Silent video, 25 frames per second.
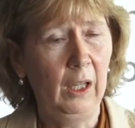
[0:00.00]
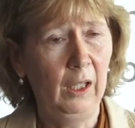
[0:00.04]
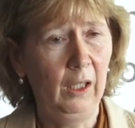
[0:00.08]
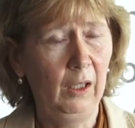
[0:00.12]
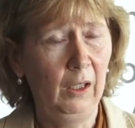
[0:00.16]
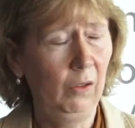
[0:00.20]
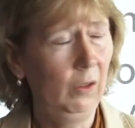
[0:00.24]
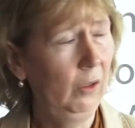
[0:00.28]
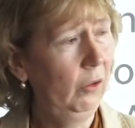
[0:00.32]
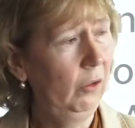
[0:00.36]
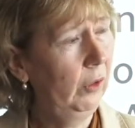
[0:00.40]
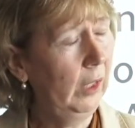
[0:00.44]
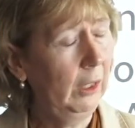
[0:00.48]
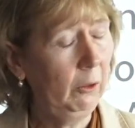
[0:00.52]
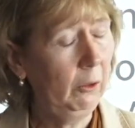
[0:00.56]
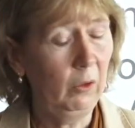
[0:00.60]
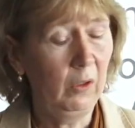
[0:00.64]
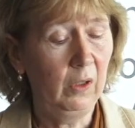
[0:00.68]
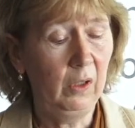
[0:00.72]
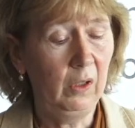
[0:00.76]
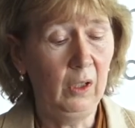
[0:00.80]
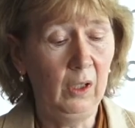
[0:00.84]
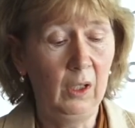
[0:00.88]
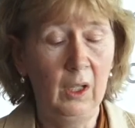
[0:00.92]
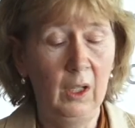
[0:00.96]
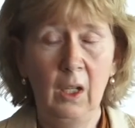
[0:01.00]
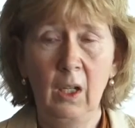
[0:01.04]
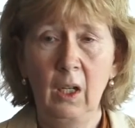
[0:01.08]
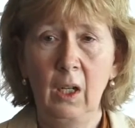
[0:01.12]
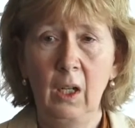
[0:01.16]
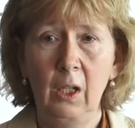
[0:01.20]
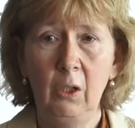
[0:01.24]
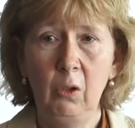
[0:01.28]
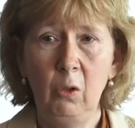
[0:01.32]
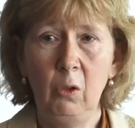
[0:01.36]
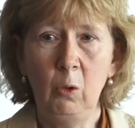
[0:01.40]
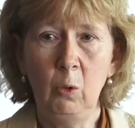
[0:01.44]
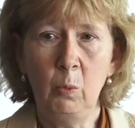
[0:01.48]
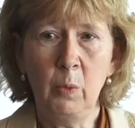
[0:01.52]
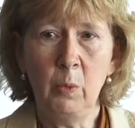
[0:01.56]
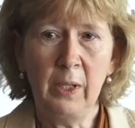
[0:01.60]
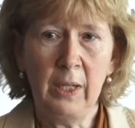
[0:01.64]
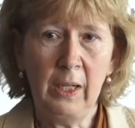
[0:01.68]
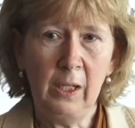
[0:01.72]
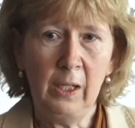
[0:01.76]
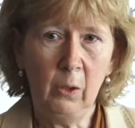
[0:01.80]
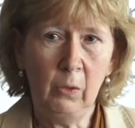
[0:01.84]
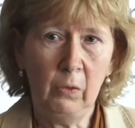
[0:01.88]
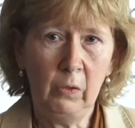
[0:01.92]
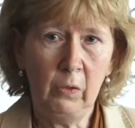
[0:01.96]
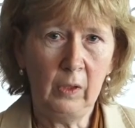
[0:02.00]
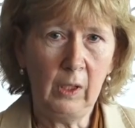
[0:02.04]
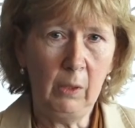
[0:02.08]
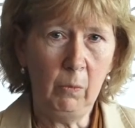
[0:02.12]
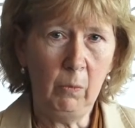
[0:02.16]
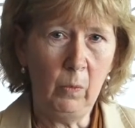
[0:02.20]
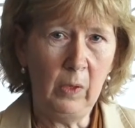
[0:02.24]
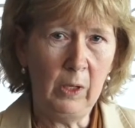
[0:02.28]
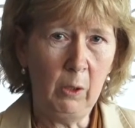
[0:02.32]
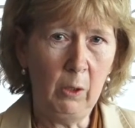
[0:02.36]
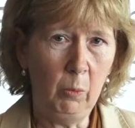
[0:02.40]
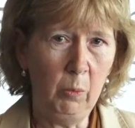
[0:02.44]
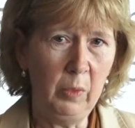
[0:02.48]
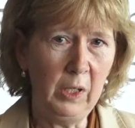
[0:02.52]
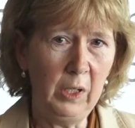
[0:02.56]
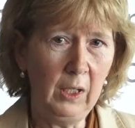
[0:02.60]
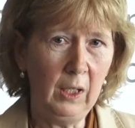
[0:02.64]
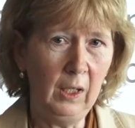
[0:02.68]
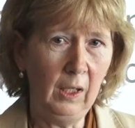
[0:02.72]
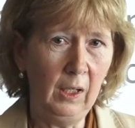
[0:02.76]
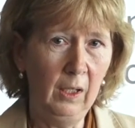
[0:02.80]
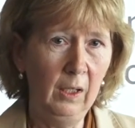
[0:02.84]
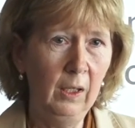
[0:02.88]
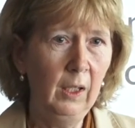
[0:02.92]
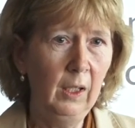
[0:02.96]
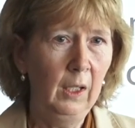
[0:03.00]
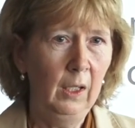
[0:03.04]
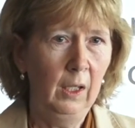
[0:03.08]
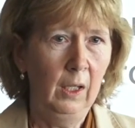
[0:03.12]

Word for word: integrity, and human health and well-being,